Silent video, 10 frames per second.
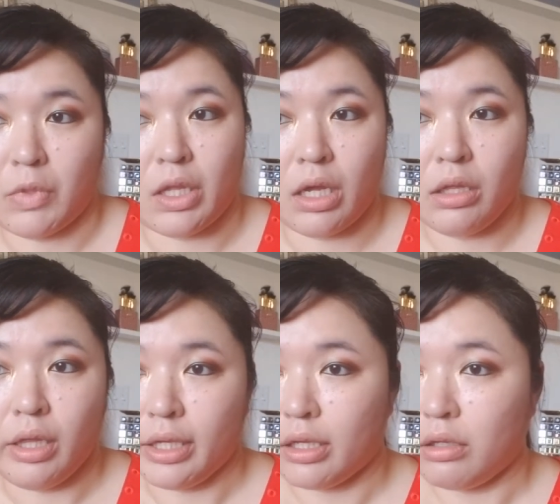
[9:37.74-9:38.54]
I
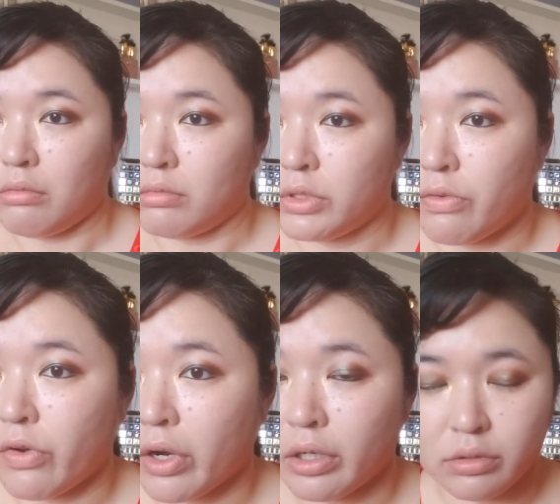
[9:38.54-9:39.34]
like it so
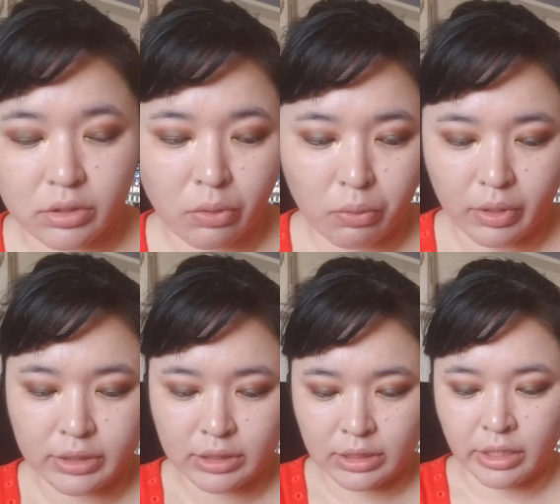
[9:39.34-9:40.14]
far, so
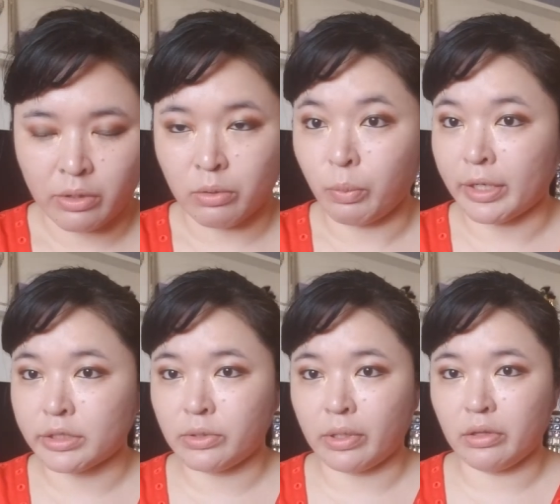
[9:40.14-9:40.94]
let's see how it wears
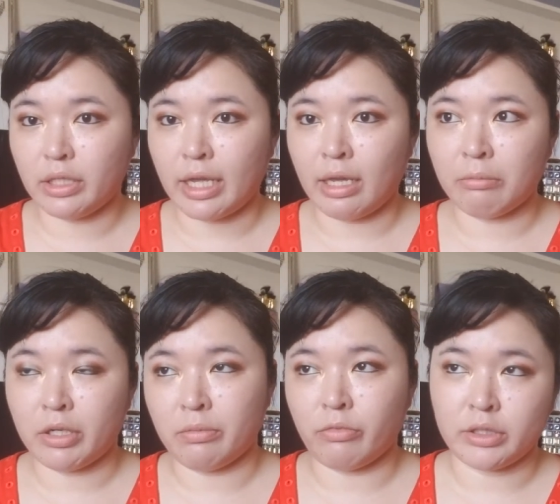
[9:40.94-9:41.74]
throughout the day. I'm going
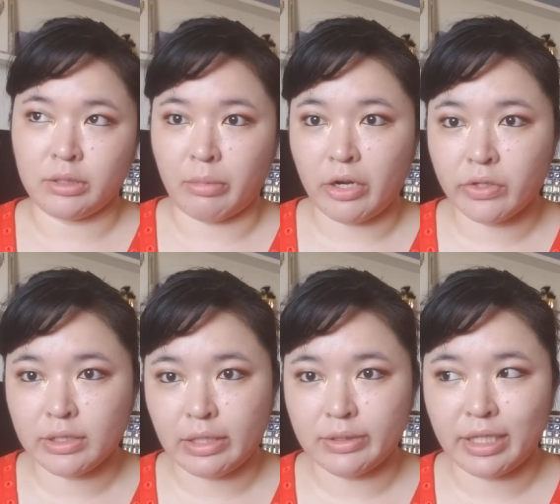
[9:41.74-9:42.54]
to run some errands
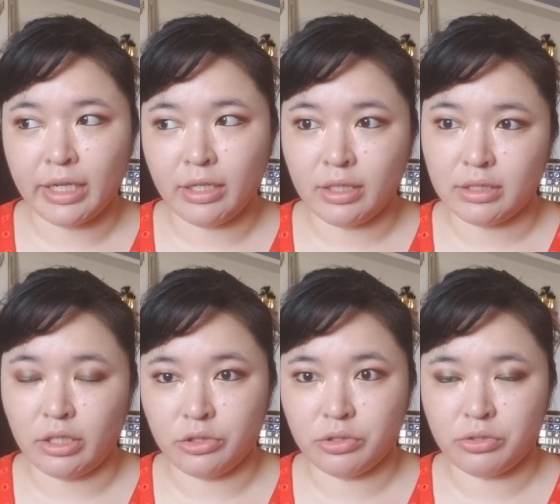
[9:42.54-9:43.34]
outside in this one
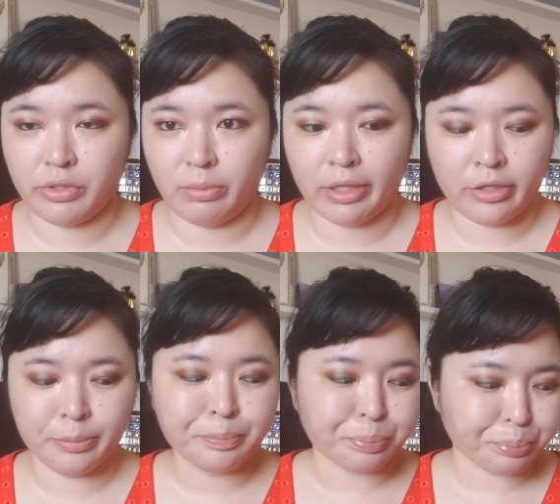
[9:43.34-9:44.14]
hundred degree
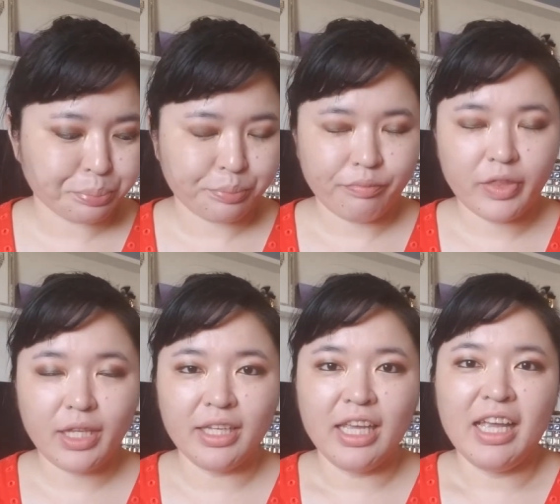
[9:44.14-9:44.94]
weather.
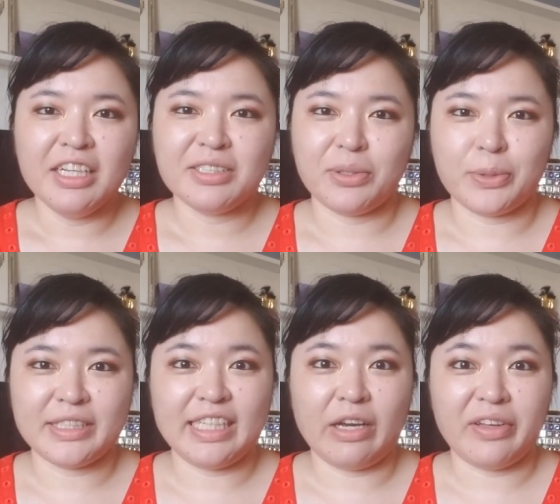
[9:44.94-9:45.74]
So we'll
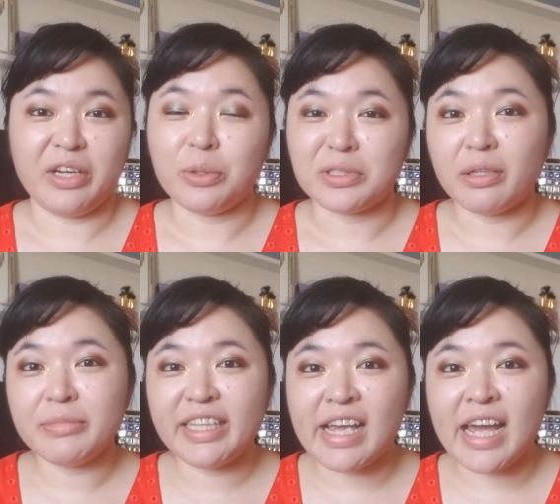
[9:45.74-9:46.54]
see how that holds up
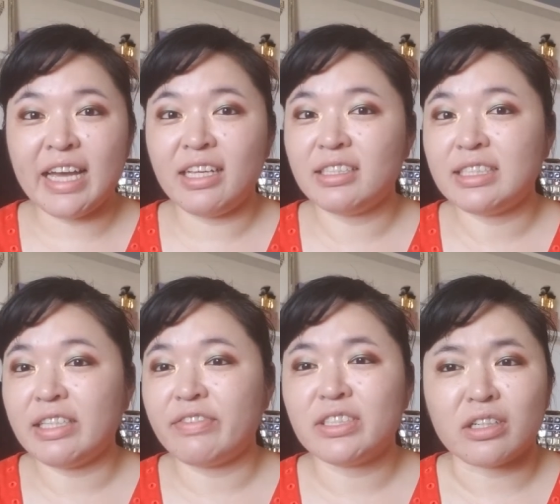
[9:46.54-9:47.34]
to that, see
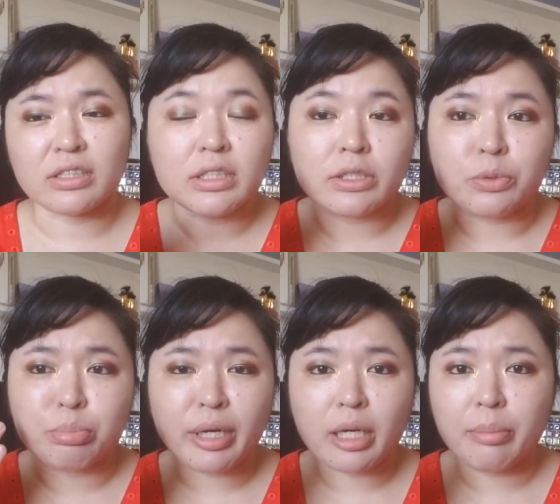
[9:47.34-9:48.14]
if it starts to
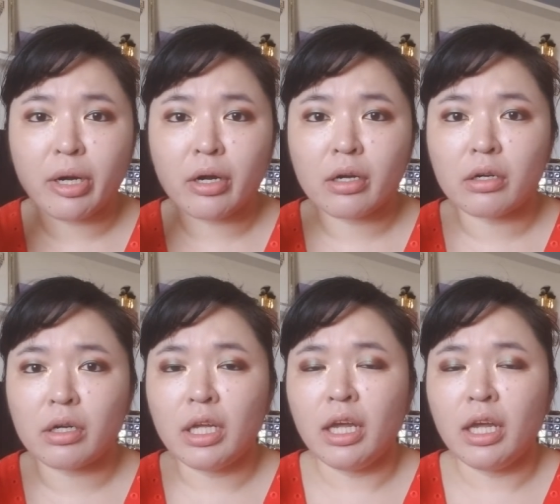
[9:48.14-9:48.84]
break apart.